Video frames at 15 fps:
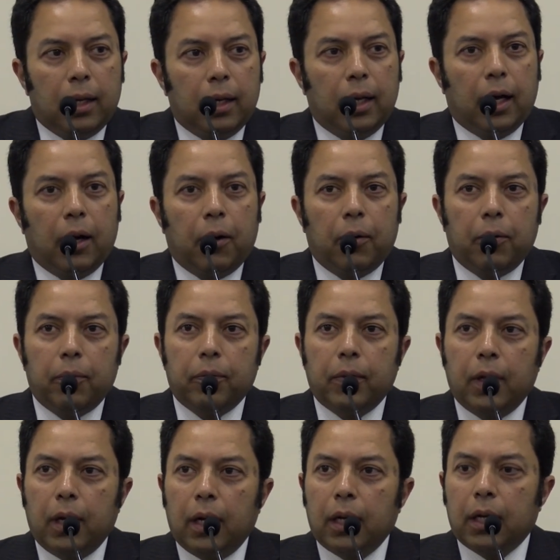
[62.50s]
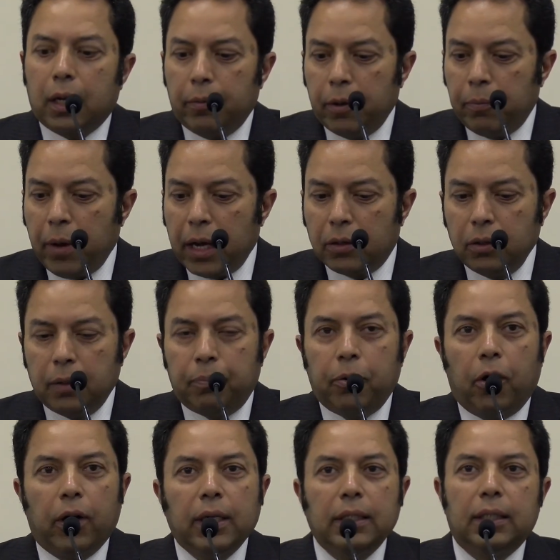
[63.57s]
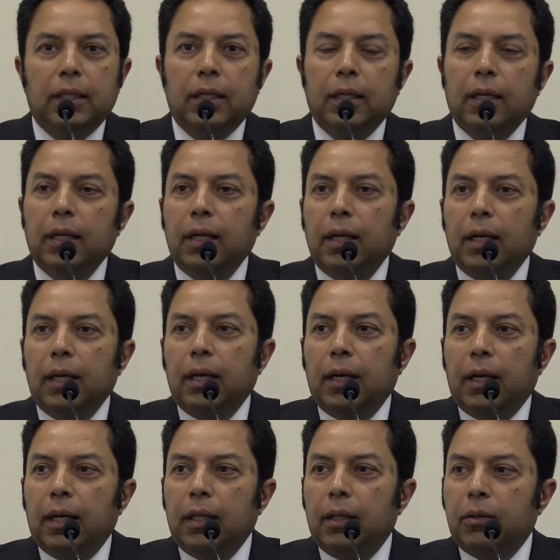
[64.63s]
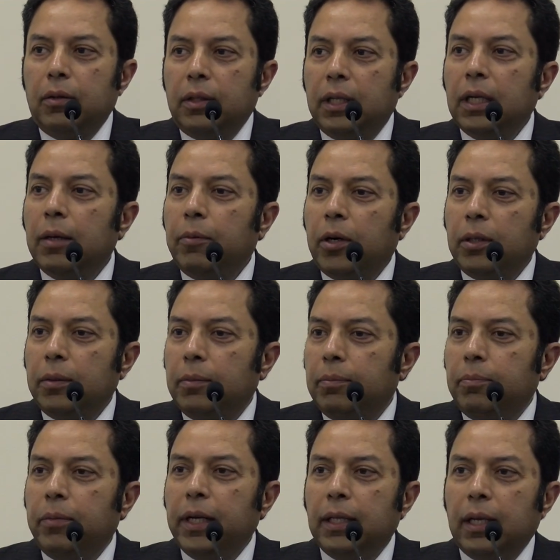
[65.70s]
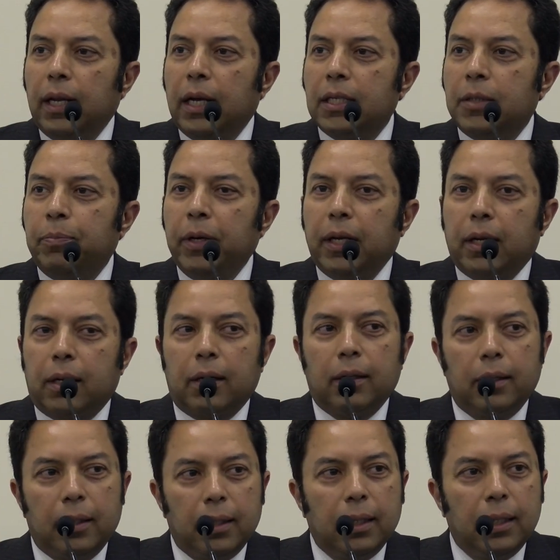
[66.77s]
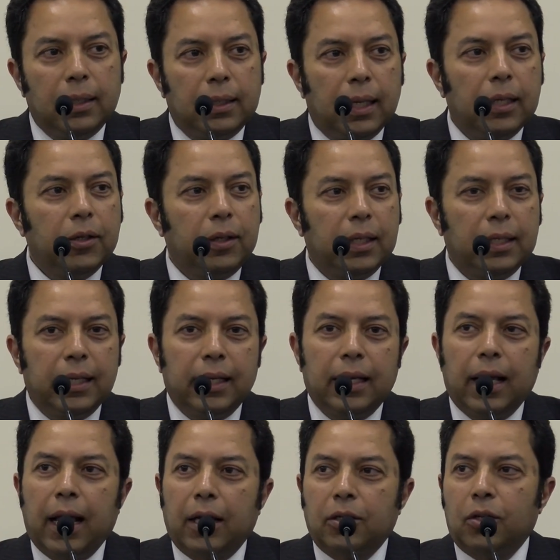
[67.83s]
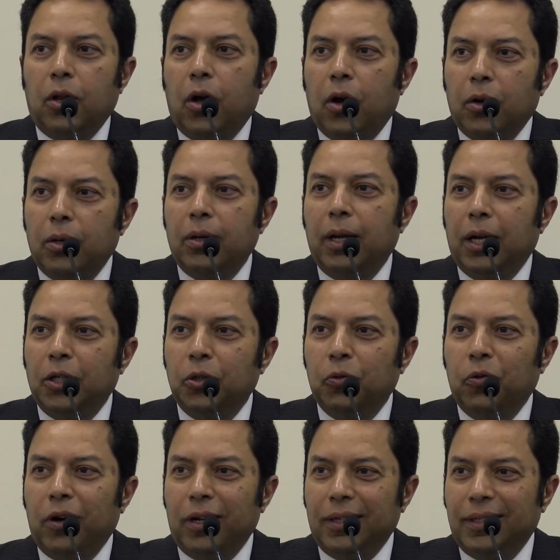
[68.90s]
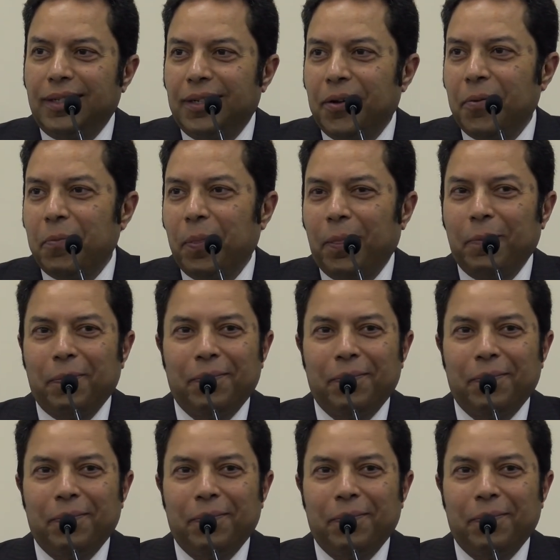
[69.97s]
Now, coming back to the point, the good thing about being the last speaker is that you can take as long as you want. Okay.